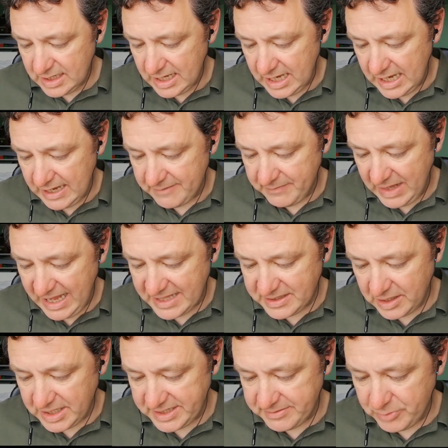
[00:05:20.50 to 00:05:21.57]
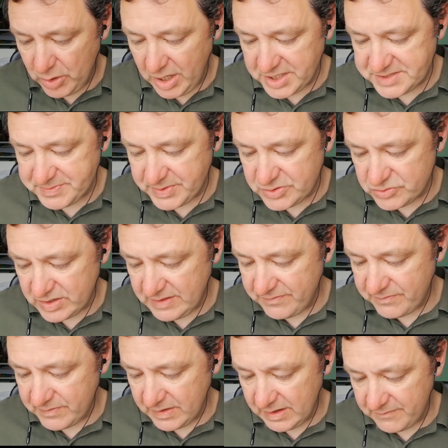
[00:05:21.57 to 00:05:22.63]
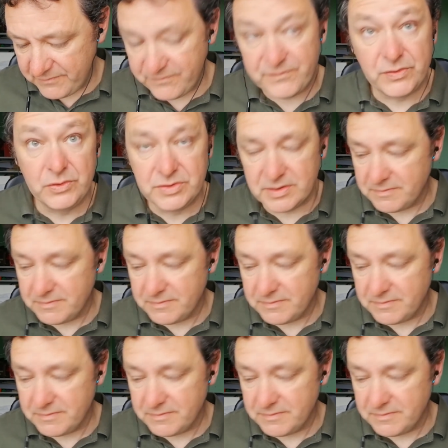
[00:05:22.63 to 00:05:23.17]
animal husbandry, food